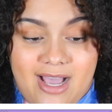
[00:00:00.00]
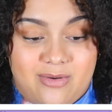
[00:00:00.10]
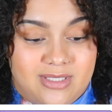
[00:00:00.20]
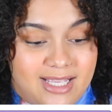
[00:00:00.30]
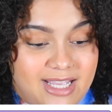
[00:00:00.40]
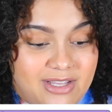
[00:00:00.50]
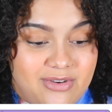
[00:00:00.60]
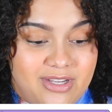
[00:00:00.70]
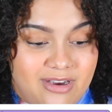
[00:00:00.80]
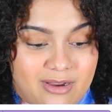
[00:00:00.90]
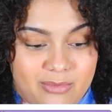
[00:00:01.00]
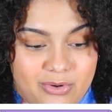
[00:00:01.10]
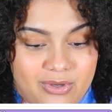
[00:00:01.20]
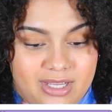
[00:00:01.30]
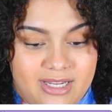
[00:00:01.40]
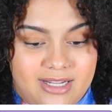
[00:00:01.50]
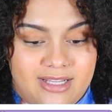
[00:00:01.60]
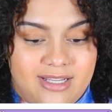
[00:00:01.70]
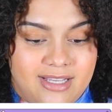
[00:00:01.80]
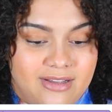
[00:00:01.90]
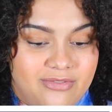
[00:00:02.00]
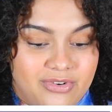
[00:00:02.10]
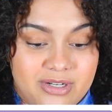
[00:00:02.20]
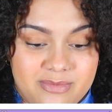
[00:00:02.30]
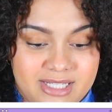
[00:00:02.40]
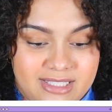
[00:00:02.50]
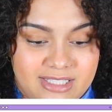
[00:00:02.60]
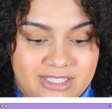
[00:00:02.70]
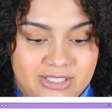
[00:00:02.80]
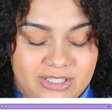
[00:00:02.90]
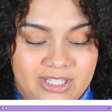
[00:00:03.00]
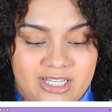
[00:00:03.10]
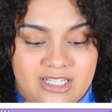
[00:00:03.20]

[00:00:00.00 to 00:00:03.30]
I was angry, heartbroken. I confronted my sister.